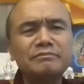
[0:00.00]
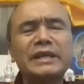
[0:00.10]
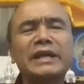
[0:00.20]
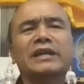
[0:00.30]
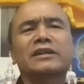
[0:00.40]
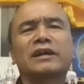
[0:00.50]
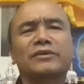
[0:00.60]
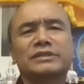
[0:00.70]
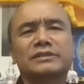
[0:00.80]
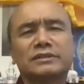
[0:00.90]

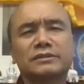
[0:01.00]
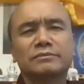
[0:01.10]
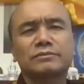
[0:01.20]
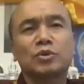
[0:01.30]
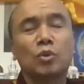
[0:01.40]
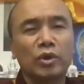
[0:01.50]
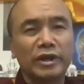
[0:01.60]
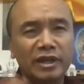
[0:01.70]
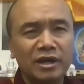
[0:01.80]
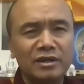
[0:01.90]
encouraged or
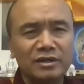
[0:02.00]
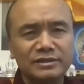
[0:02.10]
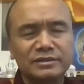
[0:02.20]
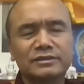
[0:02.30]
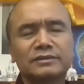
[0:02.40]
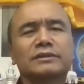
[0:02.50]
enhanced